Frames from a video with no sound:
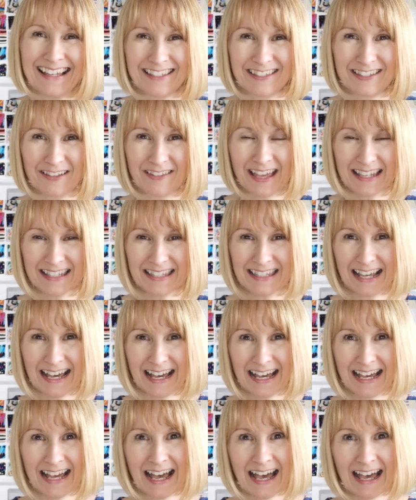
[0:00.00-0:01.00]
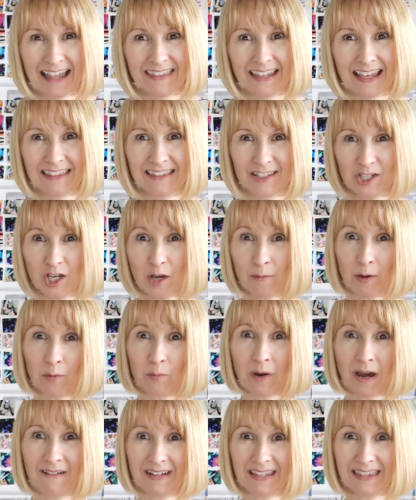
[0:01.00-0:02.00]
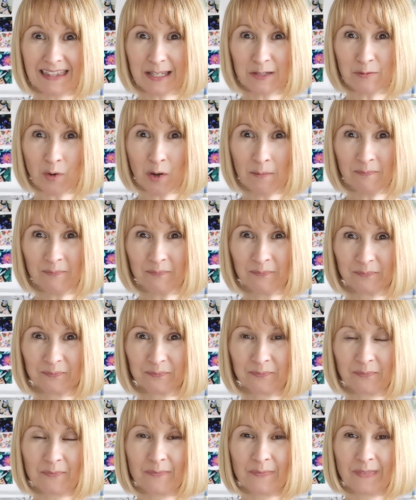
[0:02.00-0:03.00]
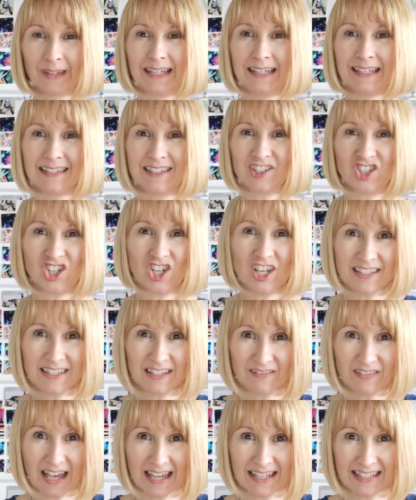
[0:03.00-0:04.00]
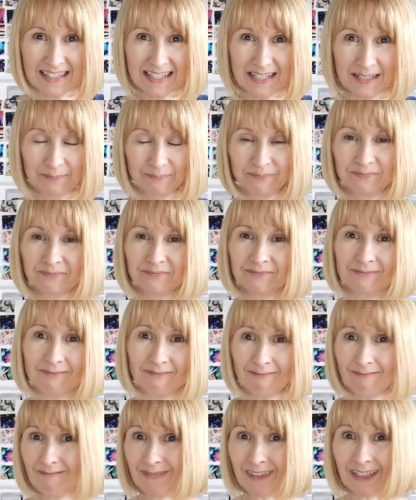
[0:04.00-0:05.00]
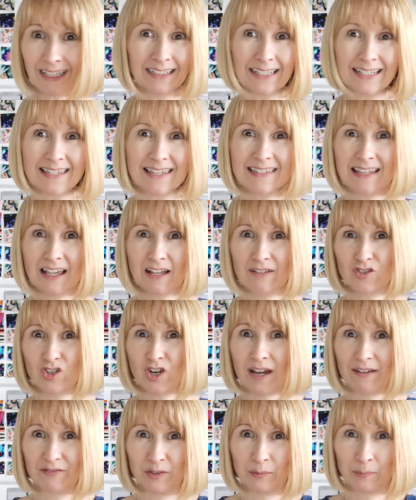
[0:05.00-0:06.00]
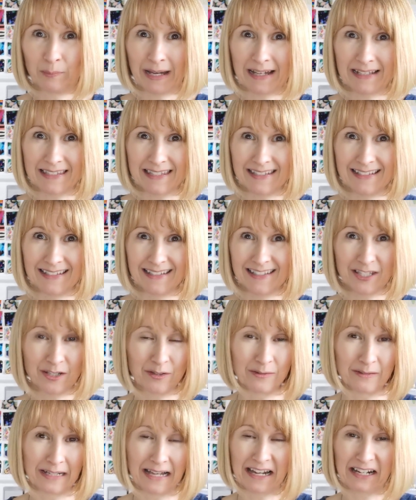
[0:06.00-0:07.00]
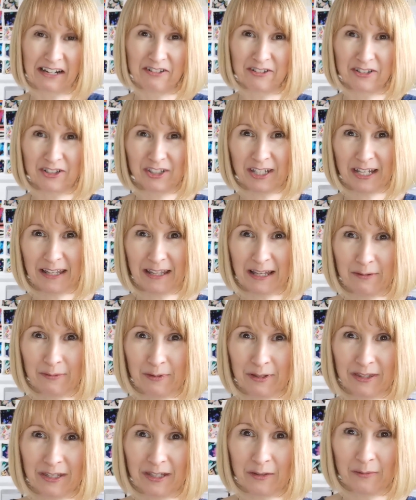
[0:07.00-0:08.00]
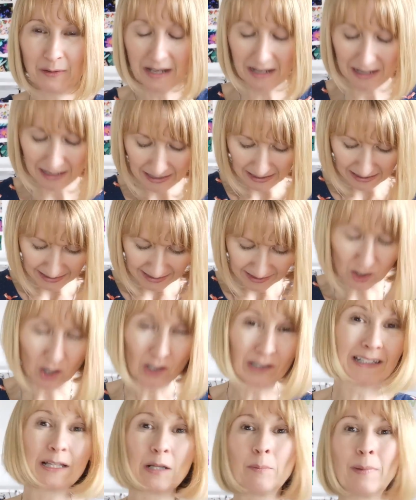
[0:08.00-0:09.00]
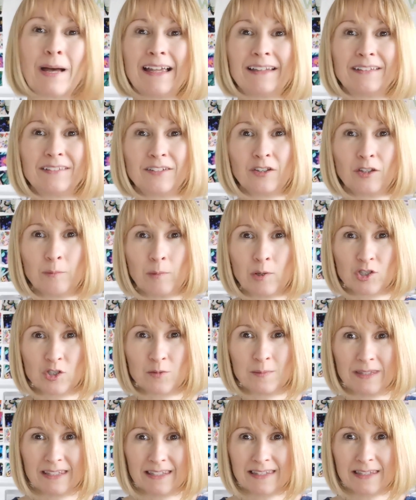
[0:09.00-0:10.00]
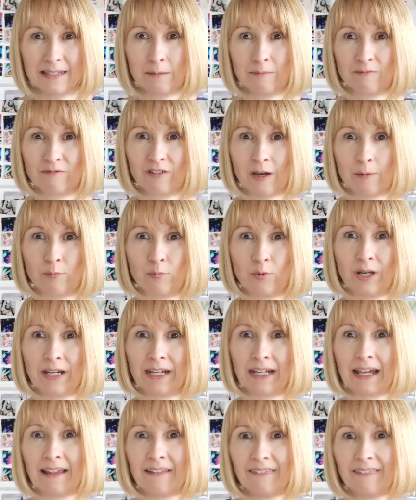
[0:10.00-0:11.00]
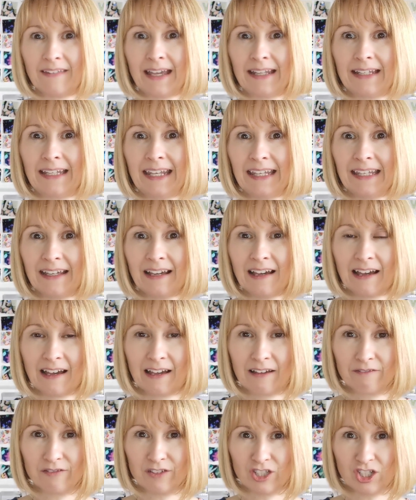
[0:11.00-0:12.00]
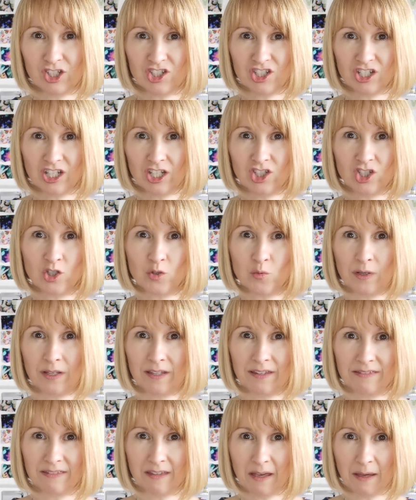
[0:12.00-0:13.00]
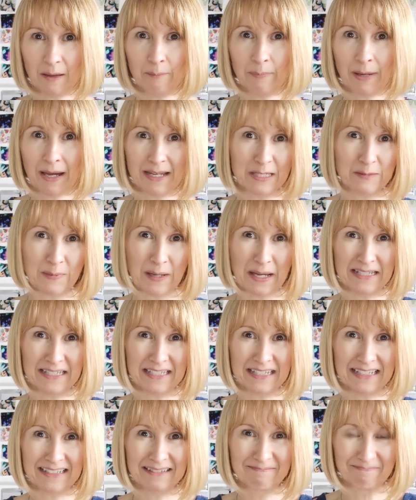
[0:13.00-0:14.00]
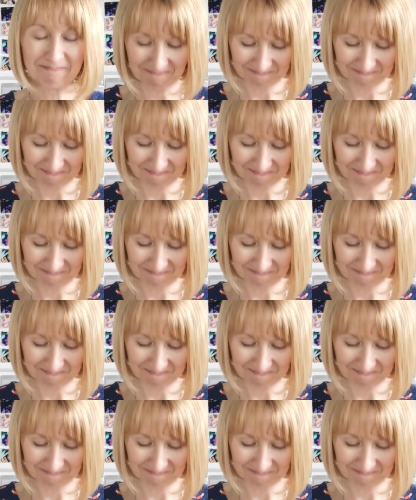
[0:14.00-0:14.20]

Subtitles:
So that's that. And then the top I'm wearing, this one, it's a jersey vest and it's a self-drafted pattern, so I can't share that with you. It's got a little band at the bottom in the same fabric, and then here I finished it just with bias binding.